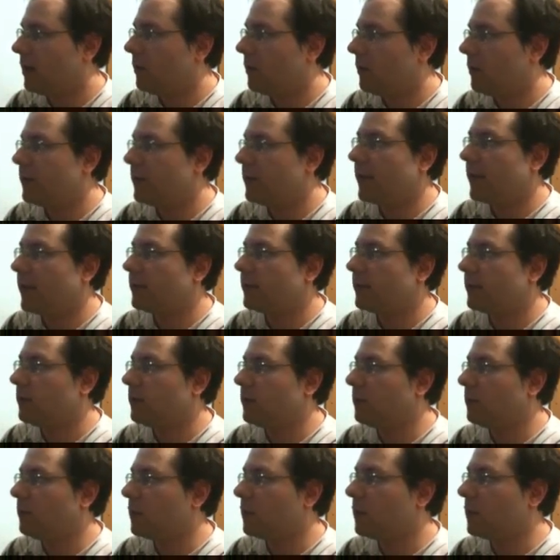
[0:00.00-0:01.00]
which has
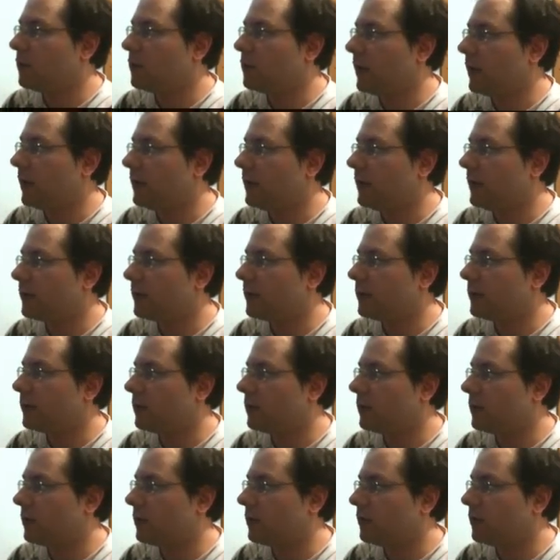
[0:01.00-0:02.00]
two modulators
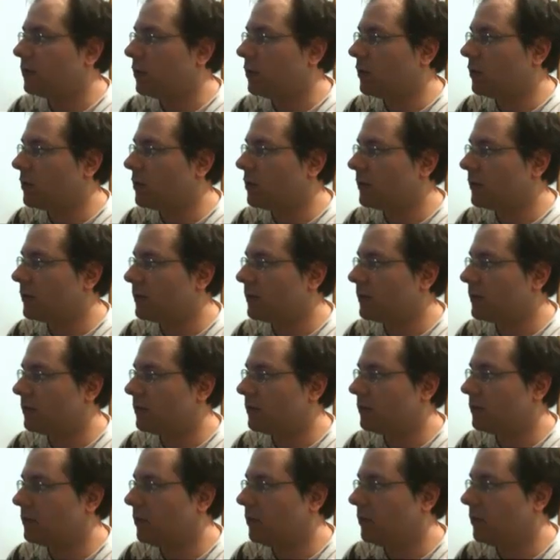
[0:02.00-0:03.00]
or controllers
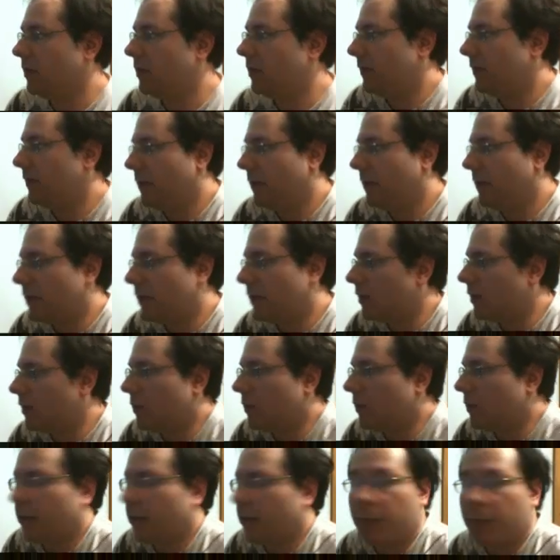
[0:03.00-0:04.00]
or whatever they are
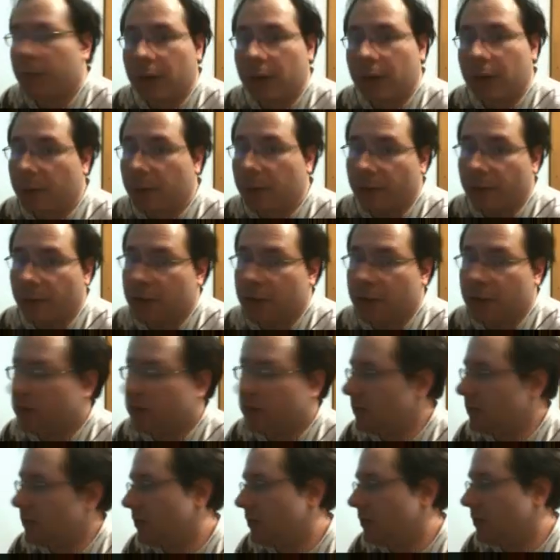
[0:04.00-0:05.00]
called. I'm not a
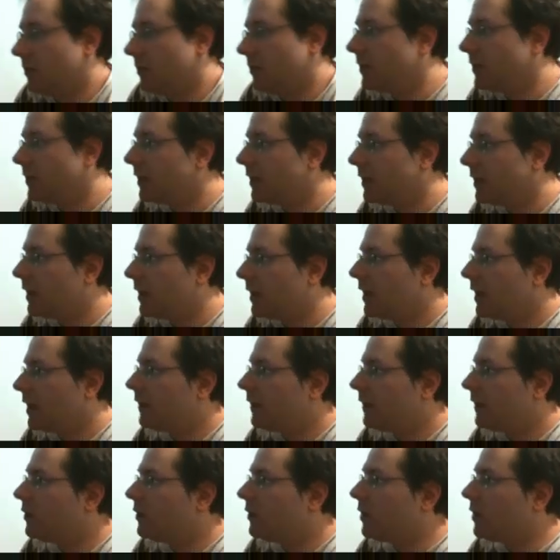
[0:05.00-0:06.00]
professional, so
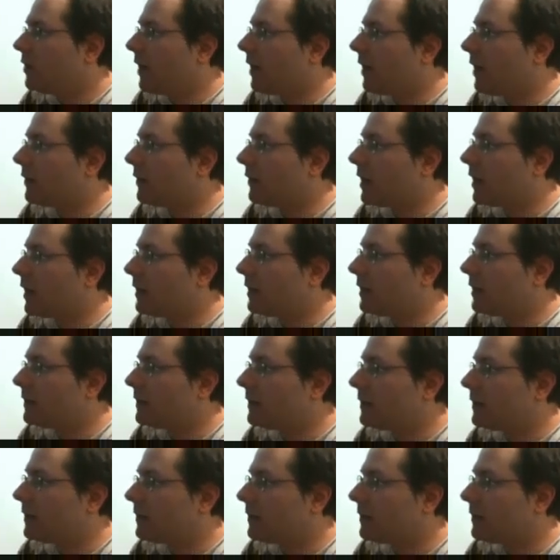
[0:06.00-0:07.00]
you have
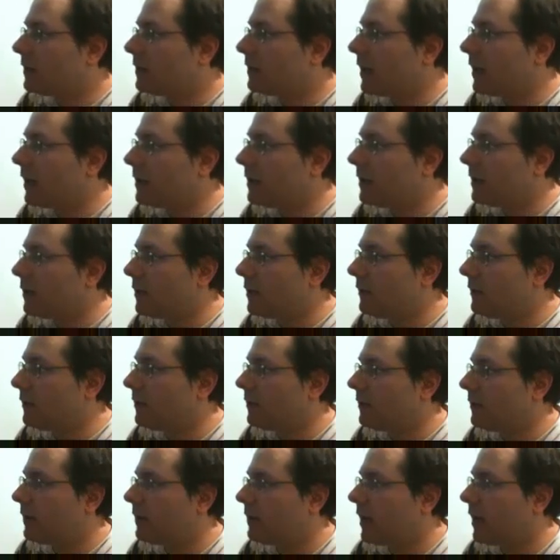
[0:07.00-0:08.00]

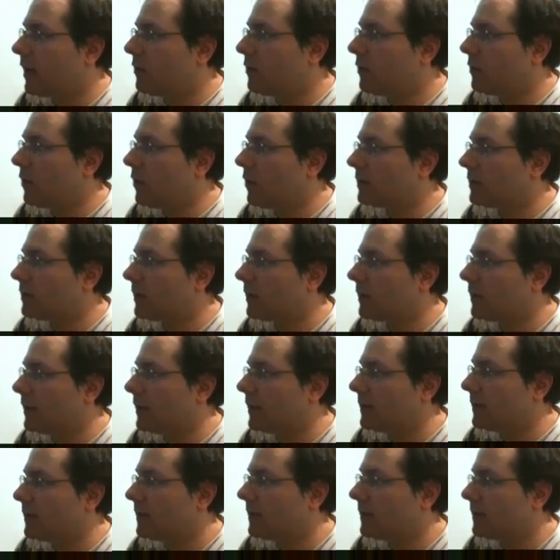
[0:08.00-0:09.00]
cutoff and
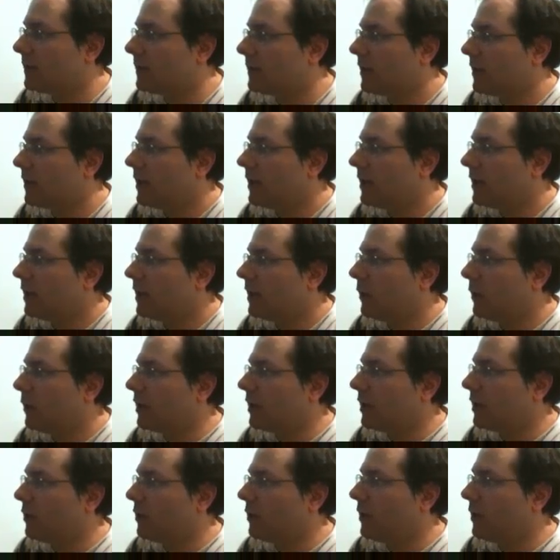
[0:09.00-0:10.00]
resonance. The one
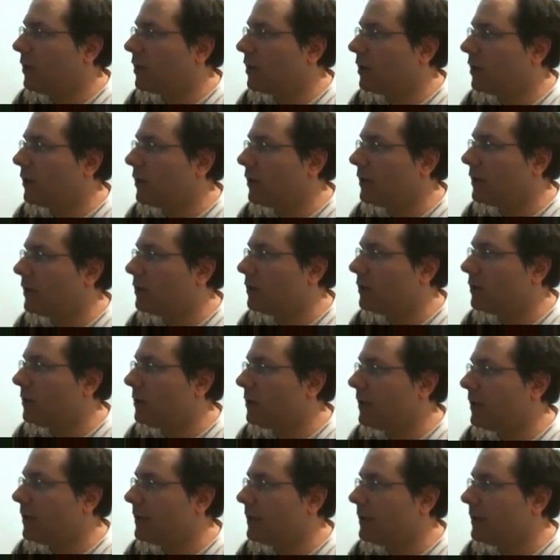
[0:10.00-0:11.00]
that we are going to
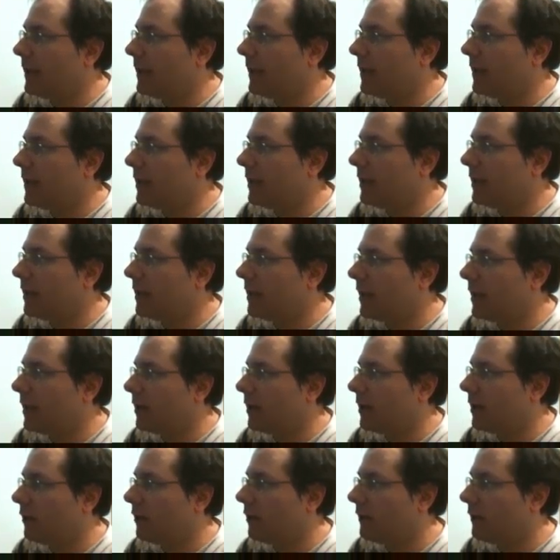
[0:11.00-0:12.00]
be taking
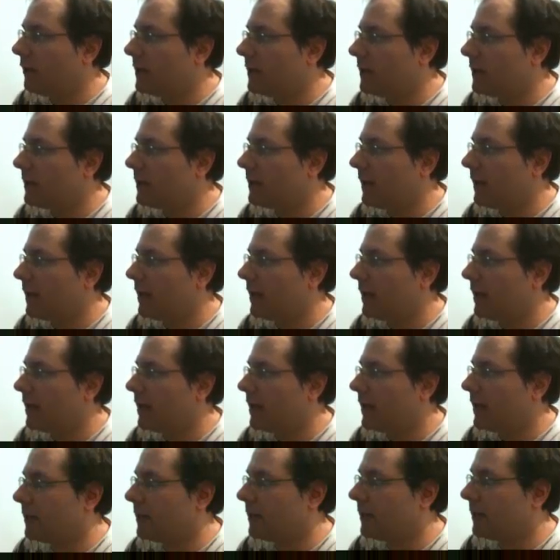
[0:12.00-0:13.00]
care of is the
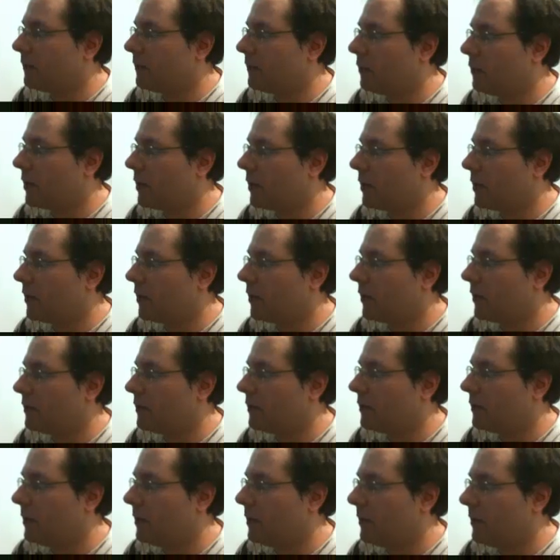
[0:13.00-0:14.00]
cutoff. We are going
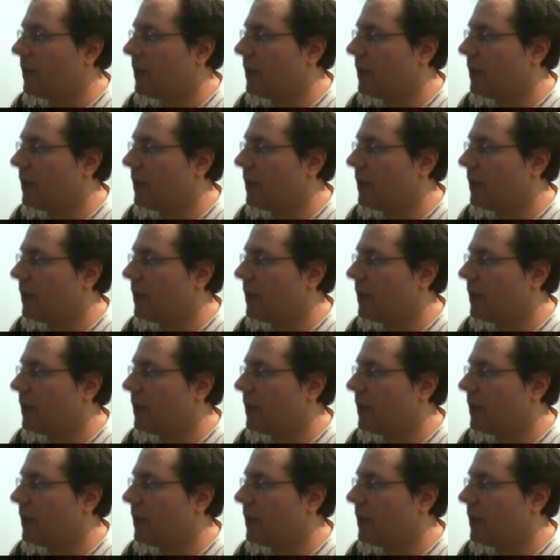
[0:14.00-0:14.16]
to be